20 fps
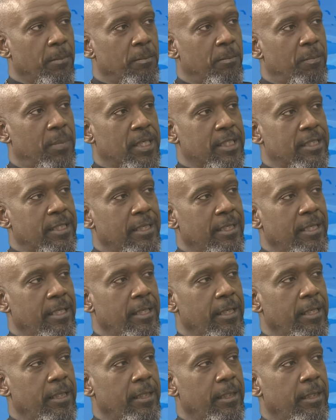But
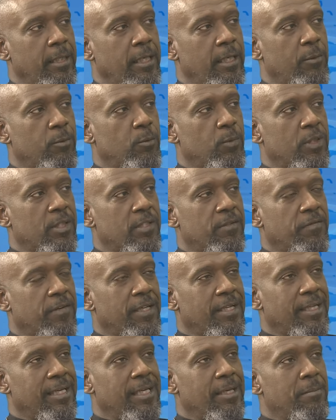it was
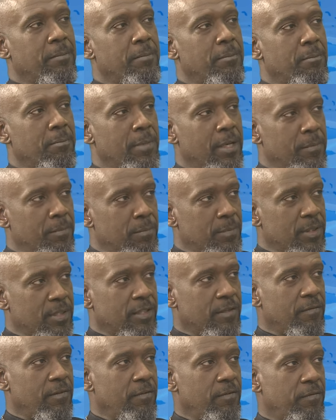felt that the
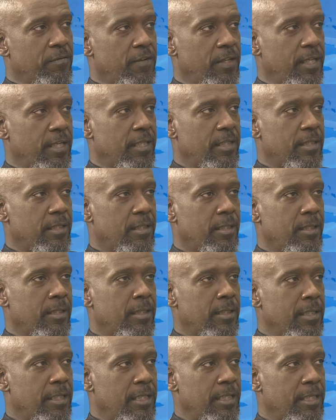members of the faith
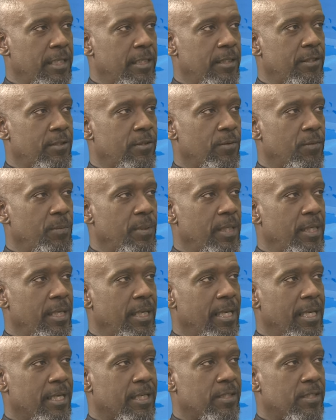needed to
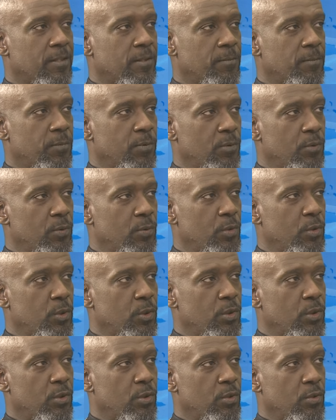be
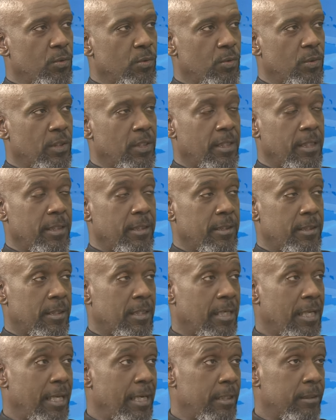exposed to
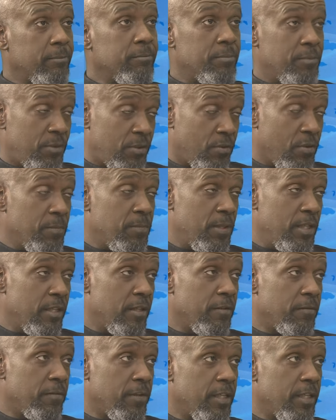things like Scripture,